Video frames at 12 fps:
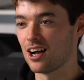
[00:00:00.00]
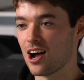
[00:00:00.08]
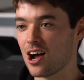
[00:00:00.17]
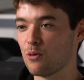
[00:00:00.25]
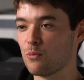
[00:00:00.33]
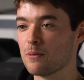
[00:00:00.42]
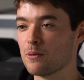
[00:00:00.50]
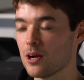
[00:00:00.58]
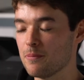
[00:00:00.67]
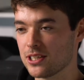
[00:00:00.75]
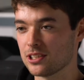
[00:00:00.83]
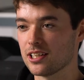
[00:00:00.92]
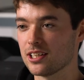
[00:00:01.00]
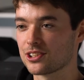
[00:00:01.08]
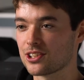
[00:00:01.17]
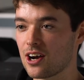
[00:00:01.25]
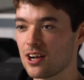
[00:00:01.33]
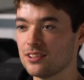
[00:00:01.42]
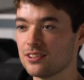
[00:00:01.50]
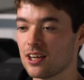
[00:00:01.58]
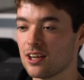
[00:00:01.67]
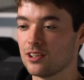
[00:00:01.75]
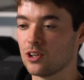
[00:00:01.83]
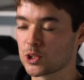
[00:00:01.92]
Uh, we were immediately assigned
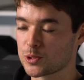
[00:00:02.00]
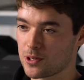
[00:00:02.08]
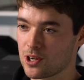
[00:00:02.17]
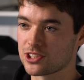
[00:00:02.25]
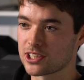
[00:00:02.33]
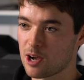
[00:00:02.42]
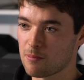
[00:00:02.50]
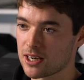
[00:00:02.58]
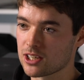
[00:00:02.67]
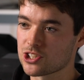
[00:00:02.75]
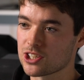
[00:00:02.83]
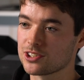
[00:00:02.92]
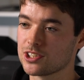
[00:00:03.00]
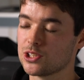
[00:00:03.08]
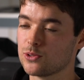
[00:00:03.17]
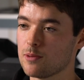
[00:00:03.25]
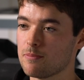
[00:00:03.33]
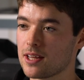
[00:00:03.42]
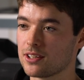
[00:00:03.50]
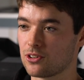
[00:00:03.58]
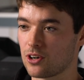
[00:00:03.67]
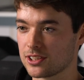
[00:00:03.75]
an Entrepreneurs Account Manager since we met the